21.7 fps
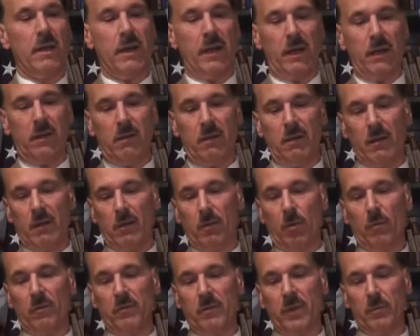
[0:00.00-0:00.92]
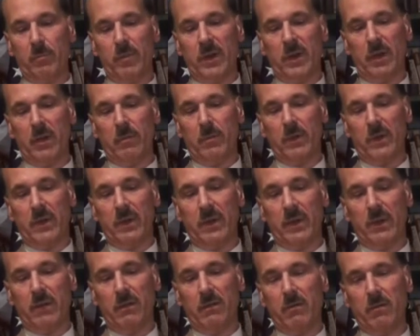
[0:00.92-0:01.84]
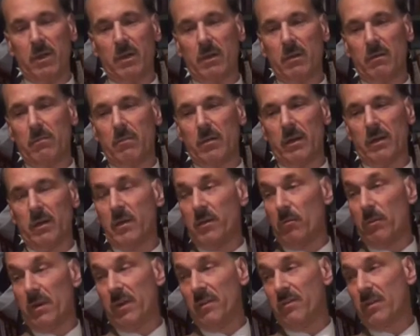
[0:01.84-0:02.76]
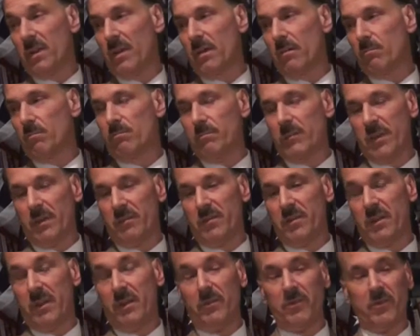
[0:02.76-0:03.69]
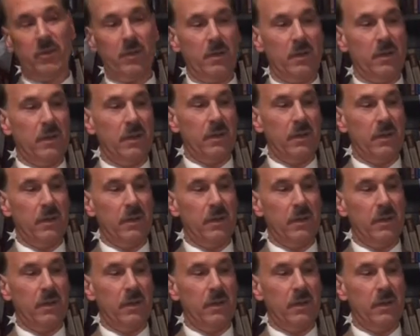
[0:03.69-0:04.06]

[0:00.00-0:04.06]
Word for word: and uh, hopefully become a, a, uh, a good res, a, a citizen